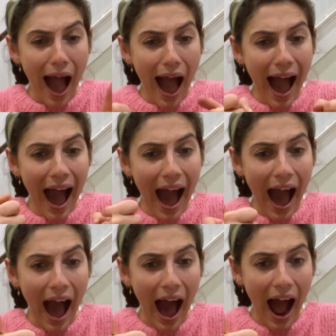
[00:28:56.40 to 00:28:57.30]

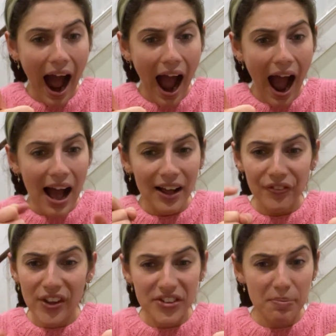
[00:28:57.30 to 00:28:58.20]
Ah,
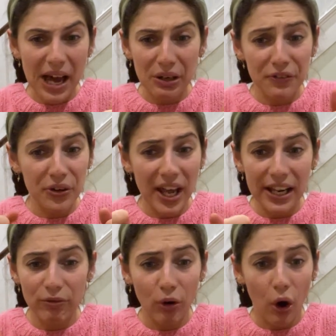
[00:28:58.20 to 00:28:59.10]
doesn't matter if you get
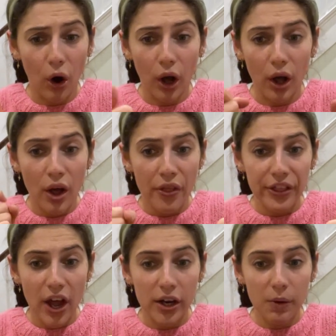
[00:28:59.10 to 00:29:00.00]
it wrong.
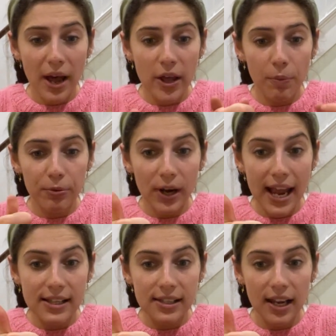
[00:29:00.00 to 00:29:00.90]
The only way your
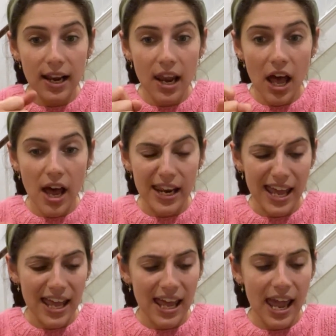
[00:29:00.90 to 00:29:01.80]
brain's gonna learn
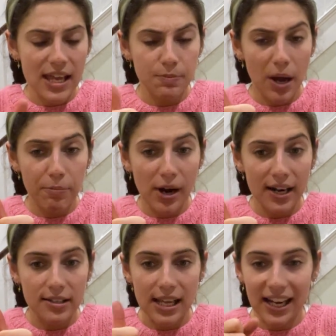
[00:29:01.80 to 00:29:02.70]
it is by
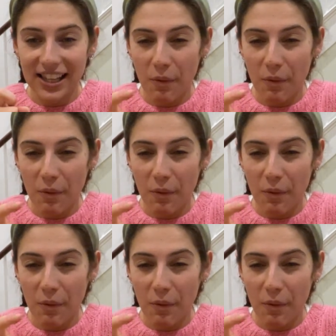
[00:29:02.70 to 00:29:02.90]
practicing. And